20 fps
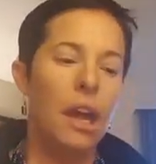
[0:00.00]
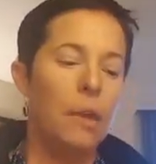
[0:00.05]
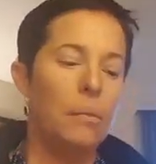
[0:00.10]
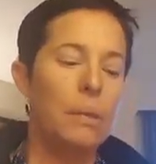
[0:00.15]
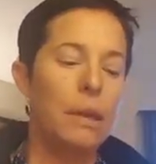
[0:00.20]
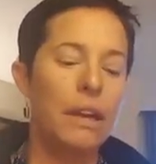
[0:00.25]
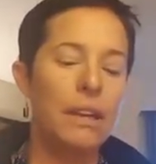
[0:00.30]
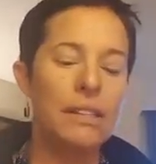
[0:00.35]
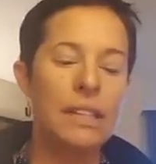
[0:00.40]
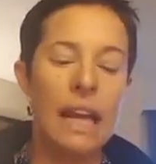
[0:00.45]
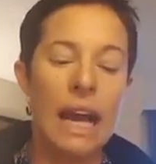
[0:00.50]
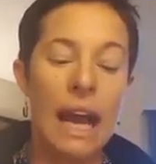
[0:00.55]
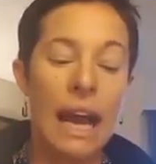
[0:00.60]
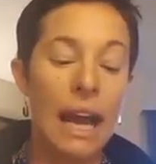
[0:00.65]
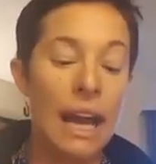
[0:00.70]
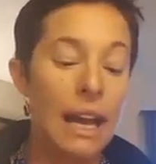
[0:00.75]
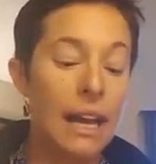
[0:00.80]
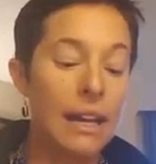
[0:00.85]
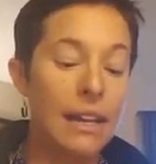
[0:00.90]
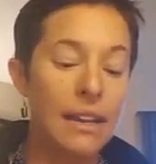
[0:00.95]
because
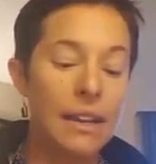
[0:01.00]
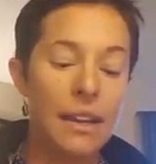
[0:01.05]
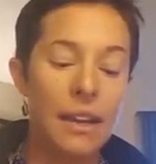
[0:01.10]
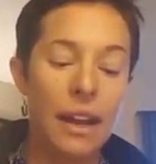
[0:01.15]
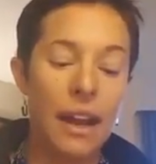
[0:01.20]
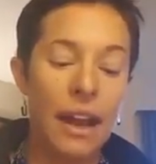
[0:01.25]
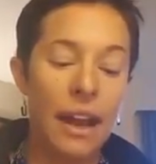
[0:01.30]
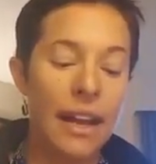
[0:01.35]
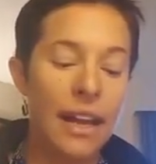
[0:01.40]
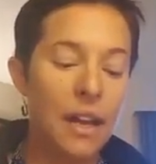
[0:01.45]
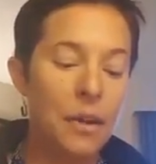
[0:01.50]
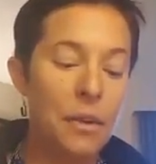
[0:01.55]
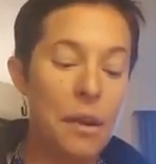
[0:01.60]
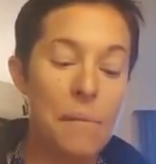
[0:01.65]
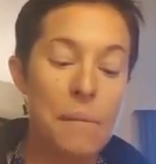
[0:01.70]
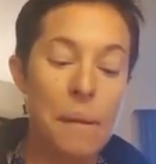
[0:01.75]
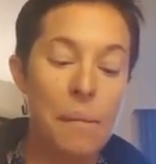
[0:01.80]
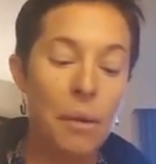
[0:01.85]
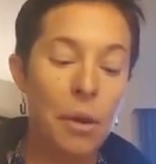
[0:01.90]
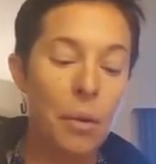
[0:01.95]
I can
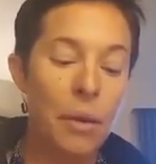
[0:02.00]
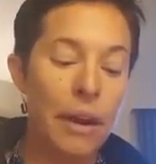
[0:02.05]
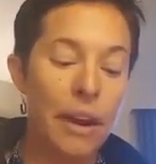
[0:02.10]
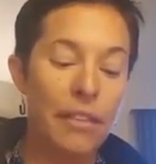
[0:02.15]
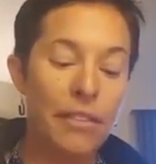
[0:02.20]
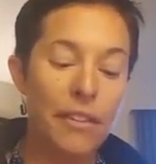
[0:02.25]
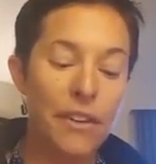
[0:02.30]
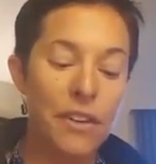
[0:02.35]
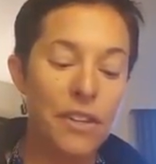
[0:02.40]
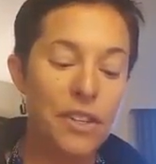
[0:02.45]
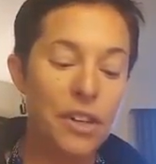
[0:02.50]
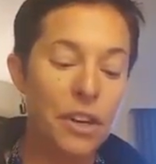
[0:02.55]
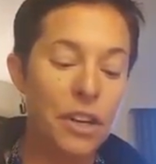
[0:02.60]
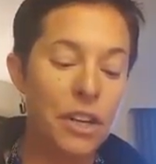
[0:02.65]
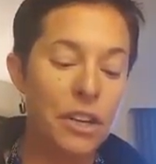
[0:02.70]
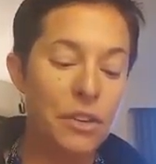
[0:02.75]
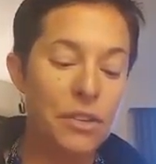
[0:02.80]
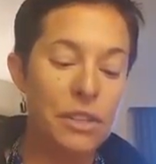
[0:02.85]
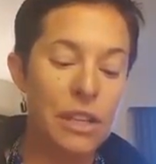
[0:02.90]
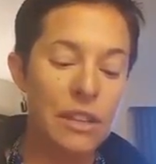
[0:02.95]
remember when I first
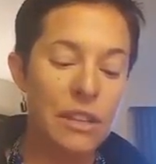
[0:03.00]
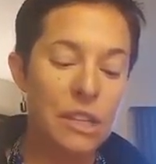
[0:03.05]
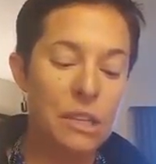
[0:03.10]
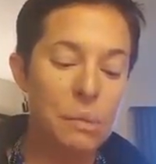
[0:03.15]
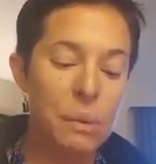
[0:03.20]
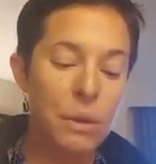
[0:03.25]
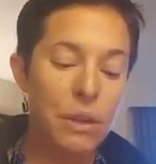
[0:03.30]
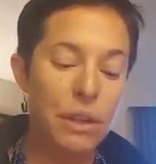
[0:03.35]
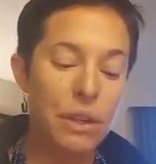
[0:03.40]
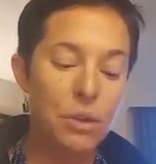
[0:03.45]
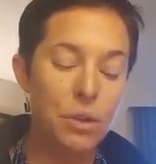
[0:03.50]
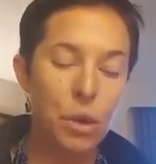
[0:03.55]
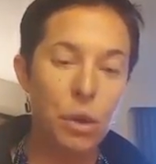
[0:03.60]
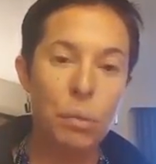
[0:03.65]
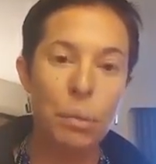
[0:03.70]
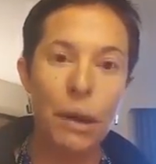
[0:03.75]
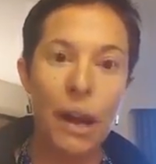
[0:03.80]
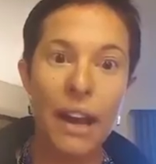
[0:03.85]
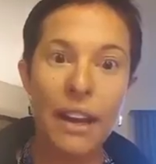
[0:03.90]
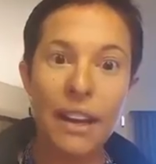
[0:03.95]
started using this beauty control
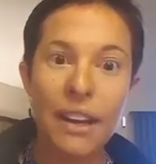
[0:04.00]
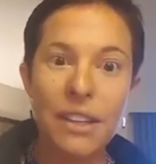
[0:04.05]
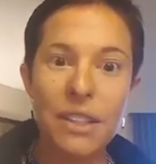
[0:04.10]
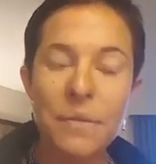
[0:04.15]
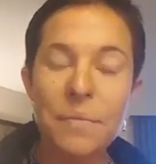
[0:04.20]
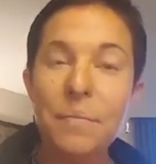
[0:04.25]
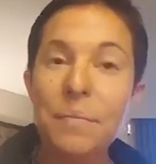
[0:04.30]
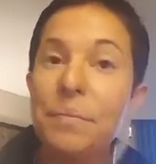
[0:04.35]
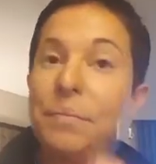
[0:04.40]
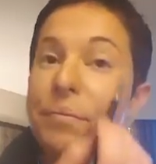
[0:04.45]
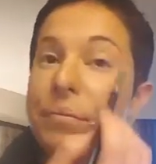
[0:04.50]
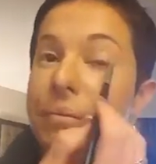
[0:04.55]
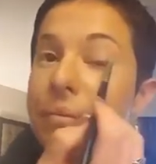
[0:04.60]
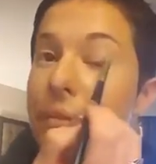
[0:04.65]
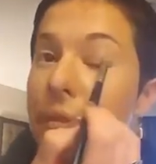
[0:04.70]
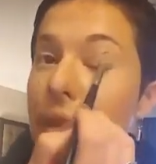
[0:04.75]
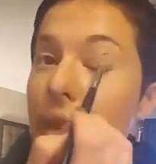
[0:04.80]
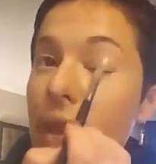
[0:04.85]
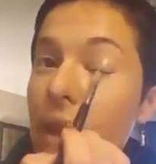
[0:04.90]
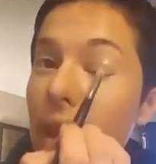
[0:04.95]
product,
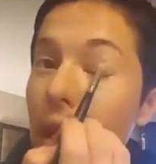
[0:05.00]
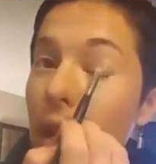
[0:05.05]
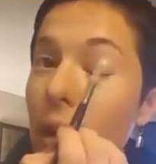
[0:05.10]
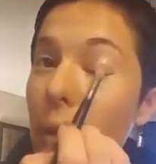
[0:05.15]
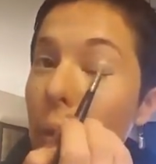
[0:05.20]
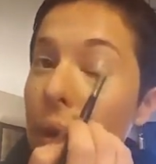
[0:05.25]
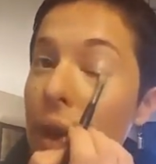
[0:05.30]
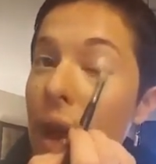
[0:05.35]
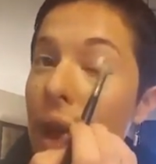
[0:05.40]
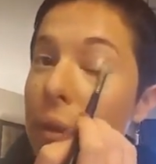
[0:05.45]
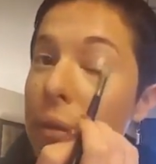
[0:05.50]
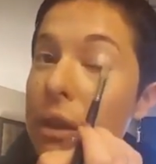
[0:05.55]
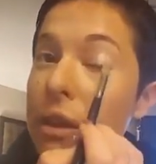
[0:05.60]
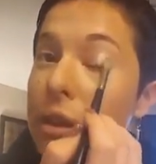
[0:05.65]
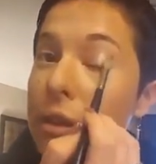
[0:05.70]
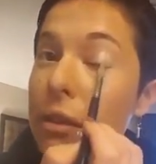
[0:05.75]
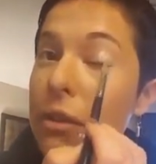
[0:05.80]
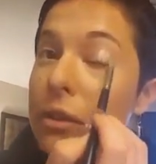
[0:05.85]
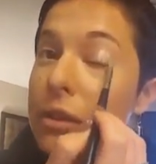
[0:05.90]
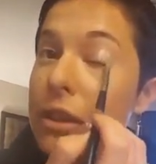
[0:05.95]
when I would
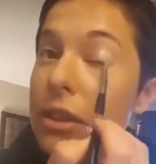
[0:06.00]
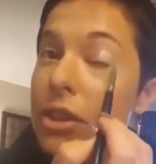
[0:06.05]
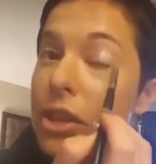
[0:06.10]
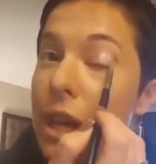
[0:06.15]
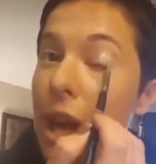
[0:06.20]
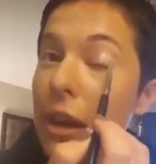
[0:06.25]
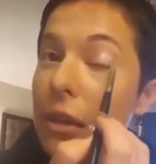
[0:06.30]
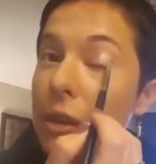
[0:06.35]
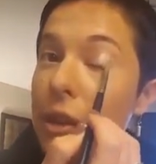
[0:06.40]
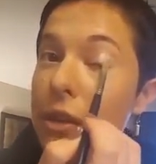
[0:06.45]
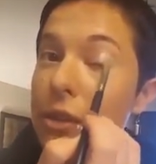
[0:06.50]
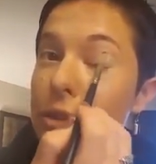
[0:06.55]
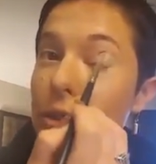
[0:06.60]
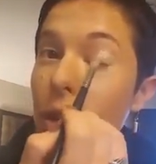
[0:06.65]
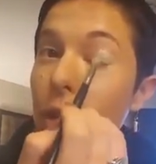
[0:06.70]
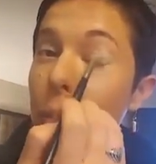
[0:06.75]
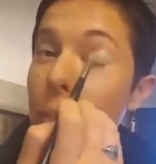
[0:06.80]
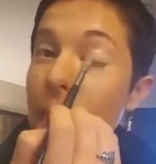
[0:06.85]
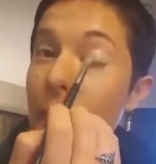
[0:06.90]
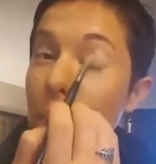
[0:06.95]
use the Shadow
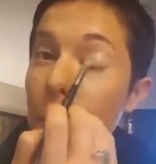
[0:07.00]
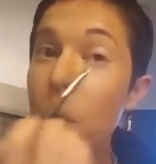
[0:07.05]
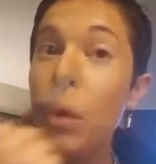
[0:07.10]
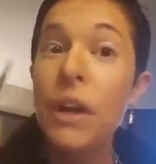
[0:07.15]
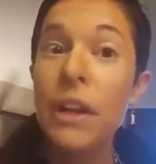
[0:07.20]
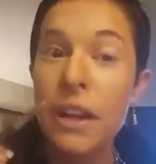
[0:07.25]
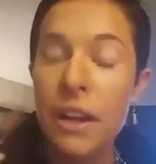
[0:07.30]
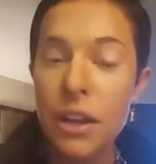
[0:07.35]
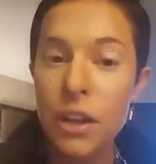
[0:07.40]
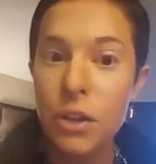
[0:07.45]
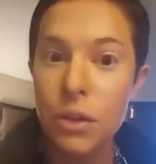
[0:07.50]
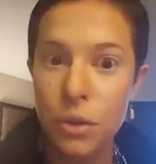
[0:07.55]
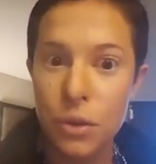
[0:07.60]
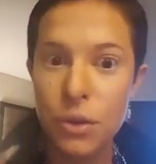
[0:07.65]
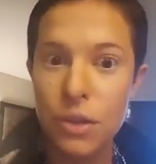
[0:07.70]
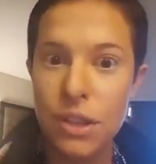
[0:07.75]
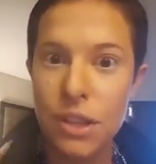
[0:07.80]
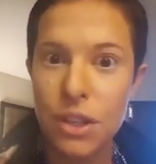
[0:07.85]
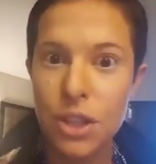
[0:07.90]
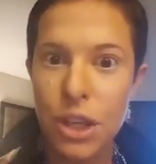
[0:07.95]
Control, or when I wouldn't
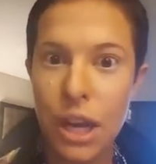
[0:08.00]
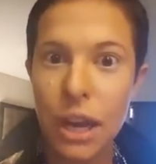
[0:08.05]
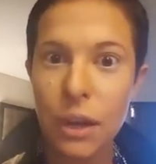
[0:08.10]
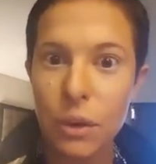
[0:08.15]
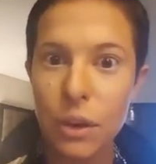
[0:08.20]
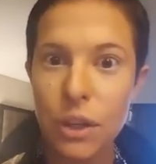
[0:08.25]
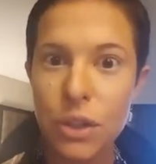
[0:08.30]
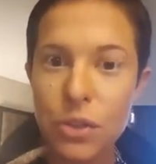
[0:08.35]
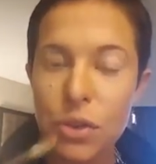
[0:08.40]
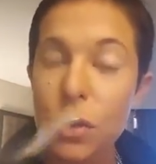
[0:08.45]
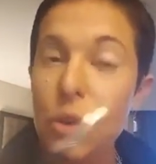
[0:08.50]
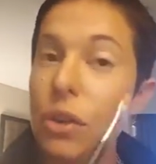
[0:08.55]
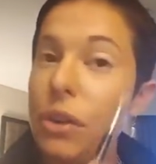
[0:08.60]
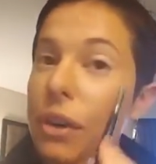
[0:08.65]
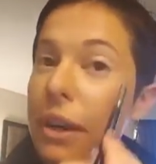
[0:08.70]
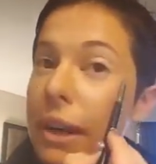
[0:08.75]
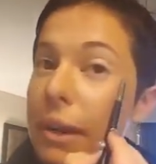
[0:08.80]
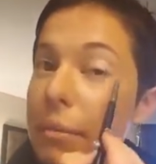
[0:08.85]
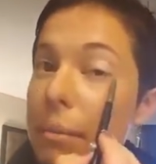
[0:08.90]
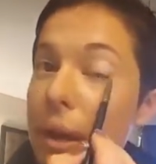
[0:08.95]
use the Shadow Control
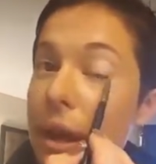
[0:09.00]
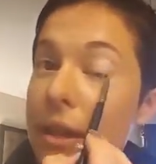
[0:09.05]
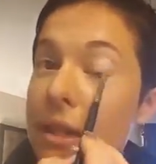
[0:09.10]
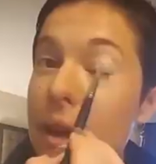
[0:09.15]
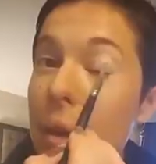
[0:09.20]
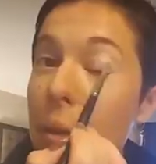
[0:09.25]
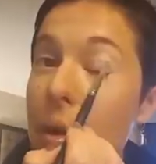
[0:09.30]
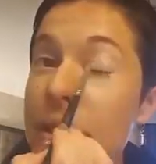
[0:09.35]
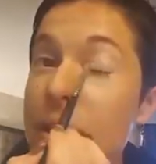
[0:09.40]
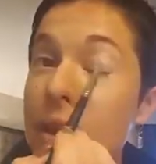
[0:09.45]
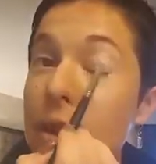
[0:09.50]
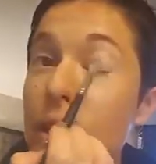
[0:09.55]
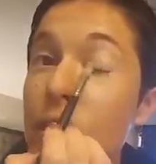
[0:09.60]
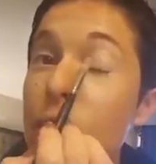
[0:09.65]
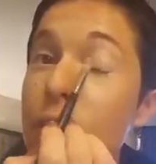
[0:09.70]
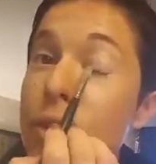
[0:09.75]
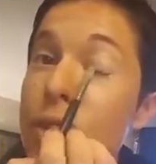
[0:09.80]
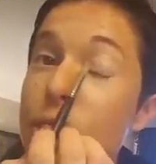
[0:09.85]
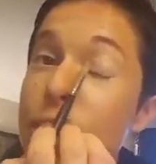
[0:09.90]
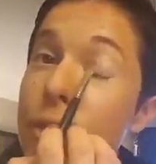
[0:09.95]
Cream because I wasn't
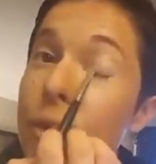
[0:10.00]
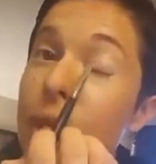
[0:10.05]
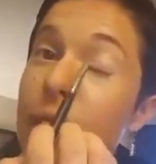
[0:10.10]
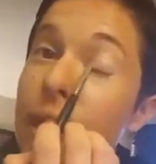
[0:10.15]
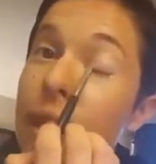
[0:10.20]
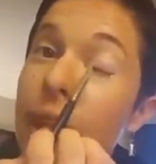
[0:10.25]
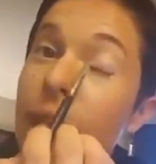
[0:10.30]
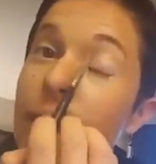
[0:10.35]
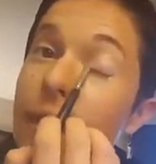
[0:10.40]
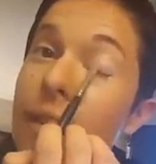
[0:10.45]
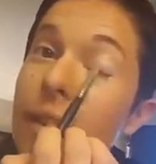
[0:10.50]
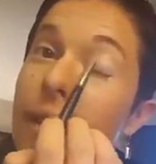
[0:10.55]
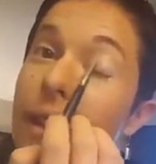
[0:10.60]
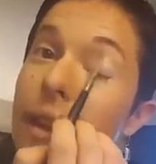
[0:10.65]
used to it yet.